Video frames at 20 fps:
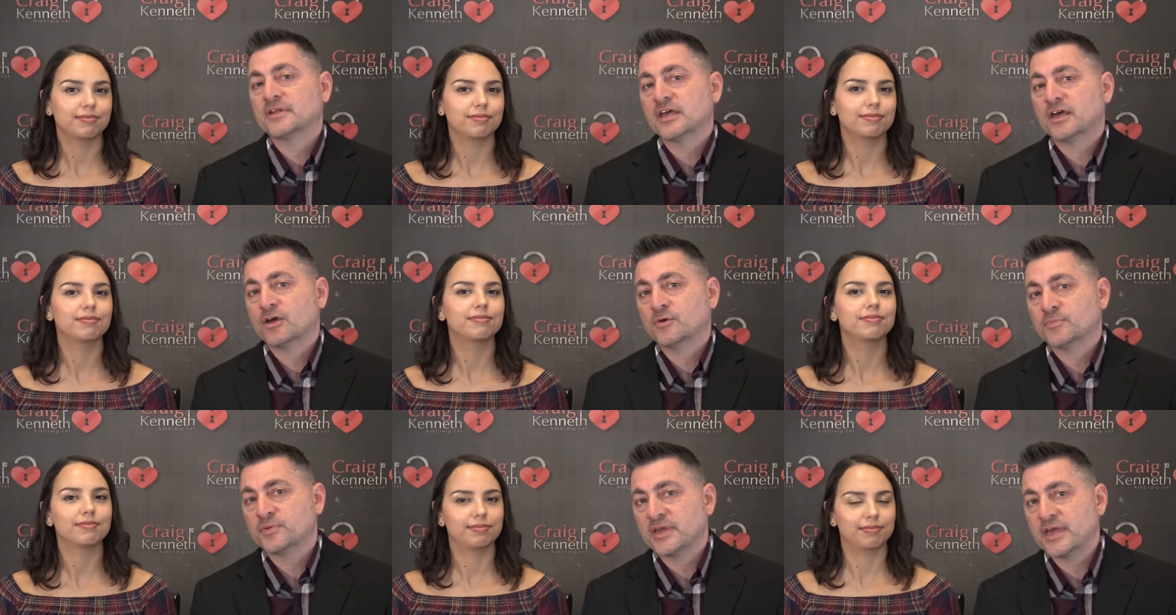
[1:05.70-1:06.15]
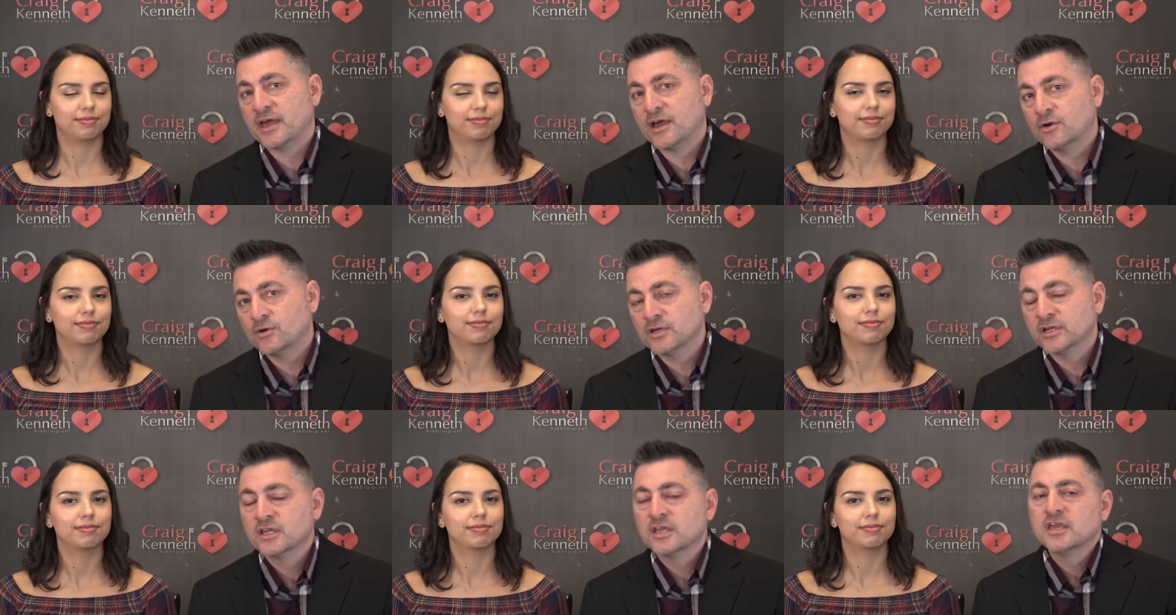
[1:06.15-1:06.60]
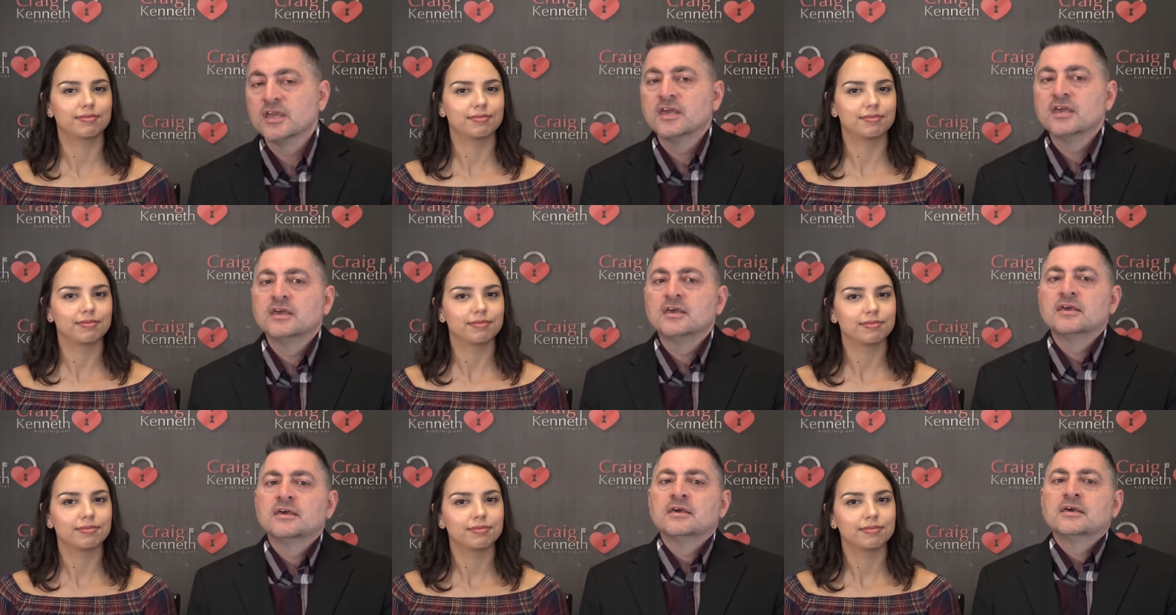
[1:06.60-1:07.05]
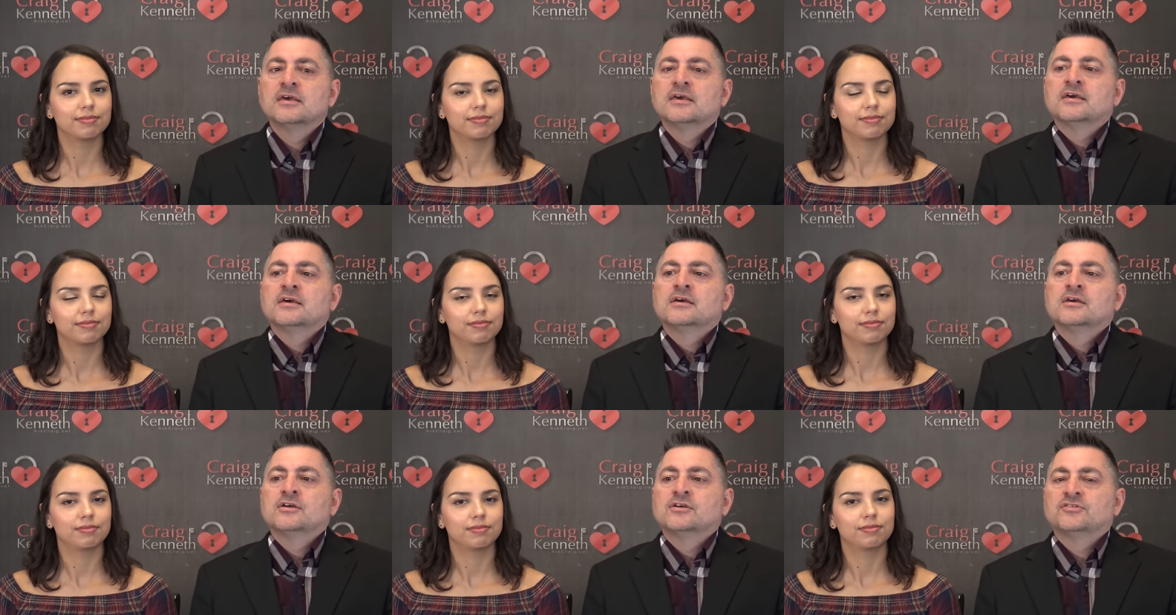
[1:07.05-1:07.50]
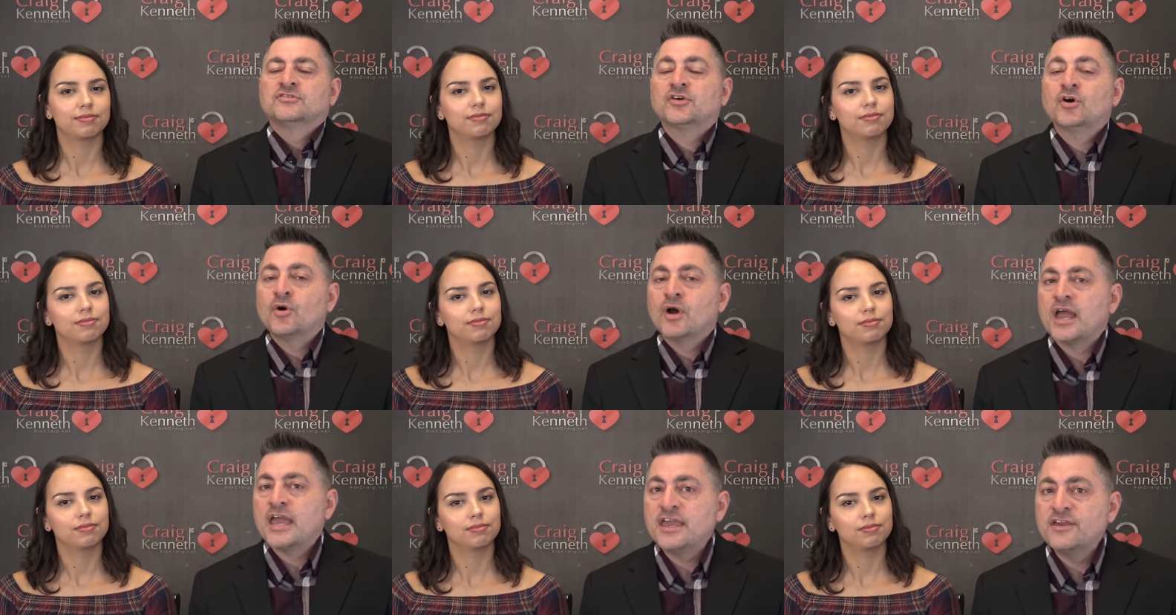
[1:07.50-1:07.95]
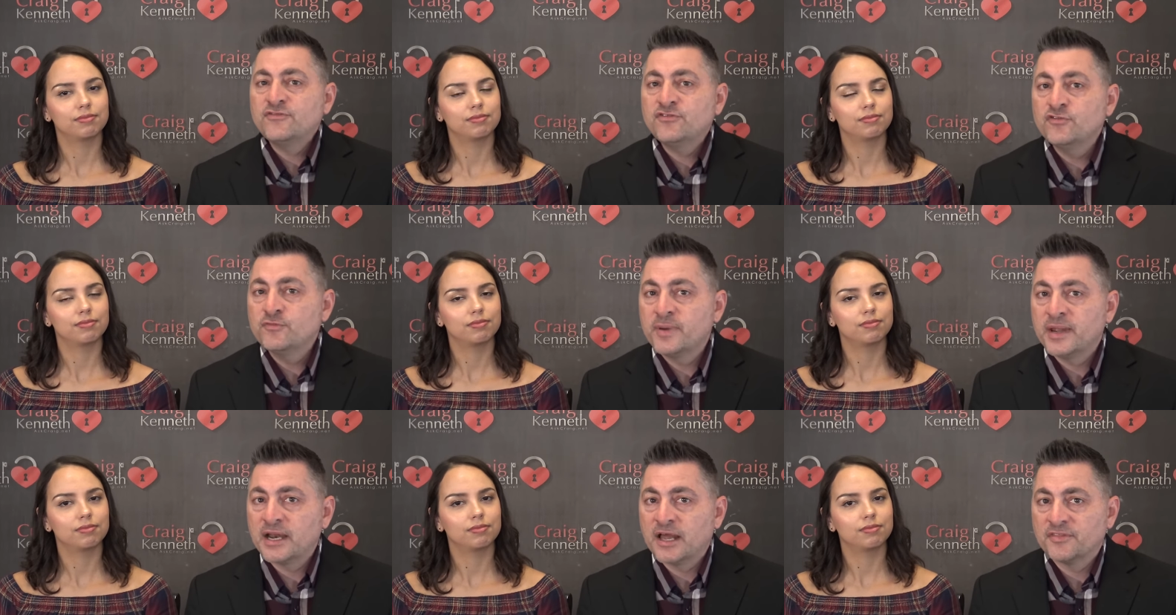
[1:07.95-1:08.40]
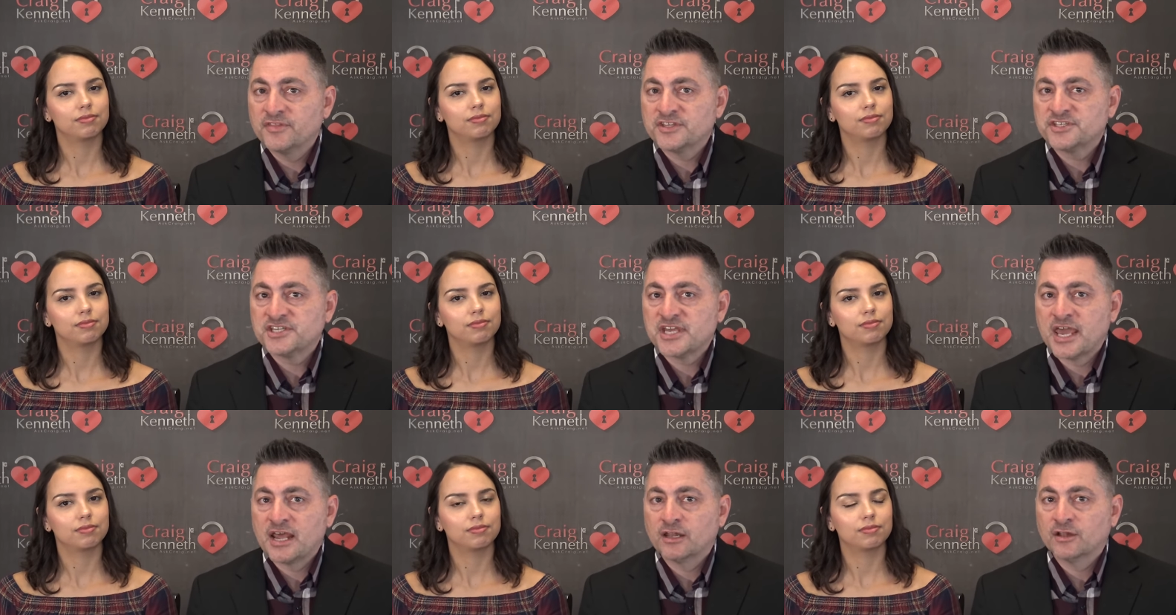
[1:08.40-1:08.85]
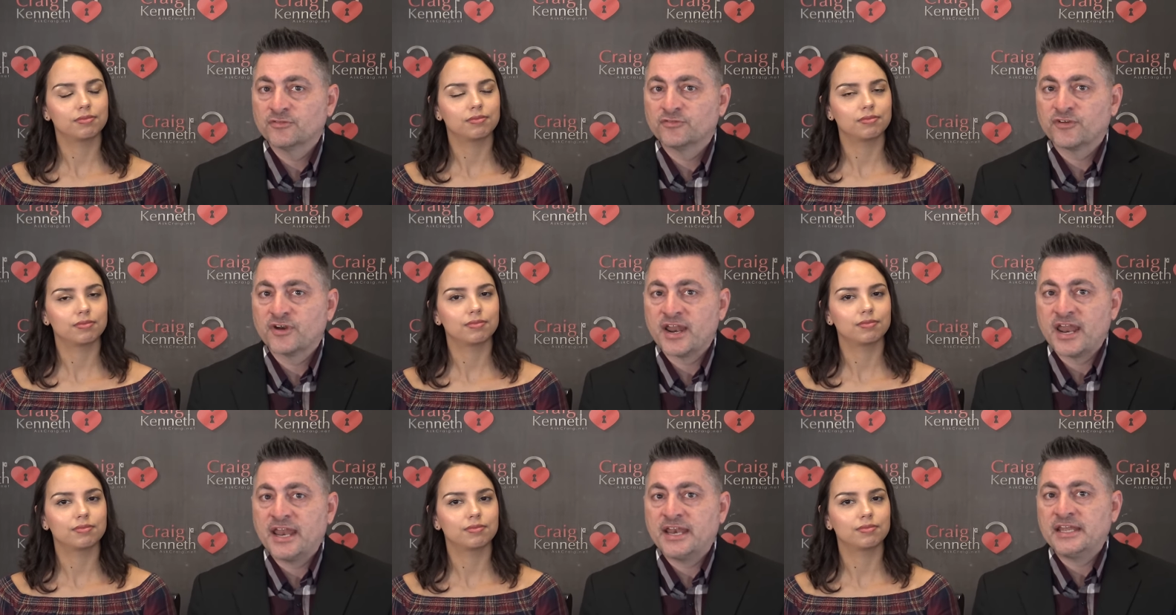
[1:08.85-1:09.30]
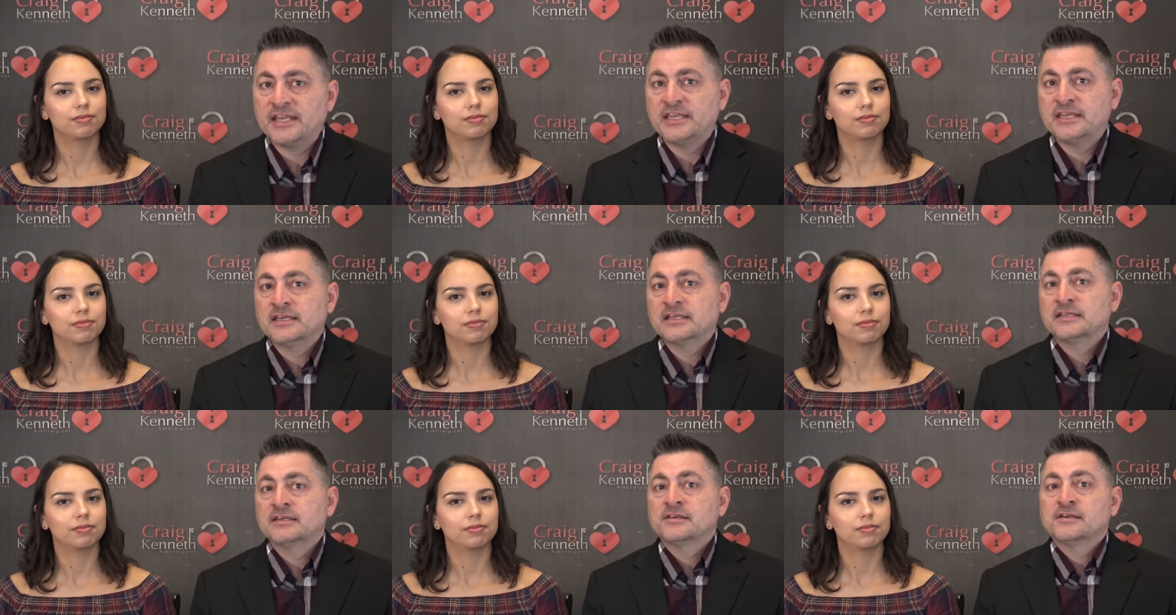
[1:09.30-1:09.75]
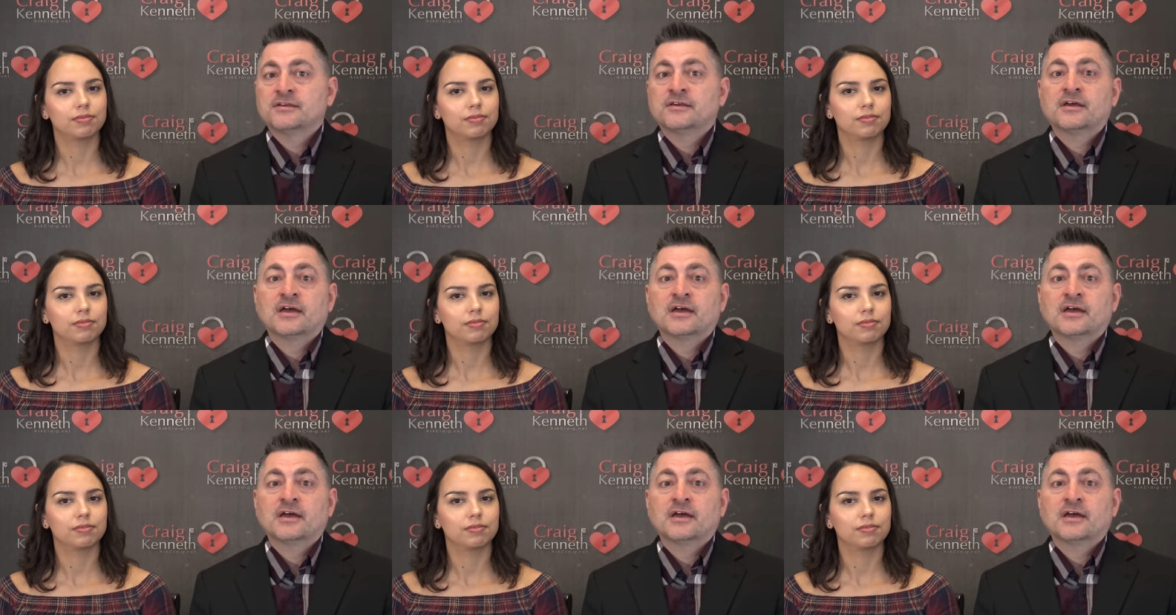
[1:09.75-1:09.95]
Speaker 1: to help you out. So if you've been on the channel for any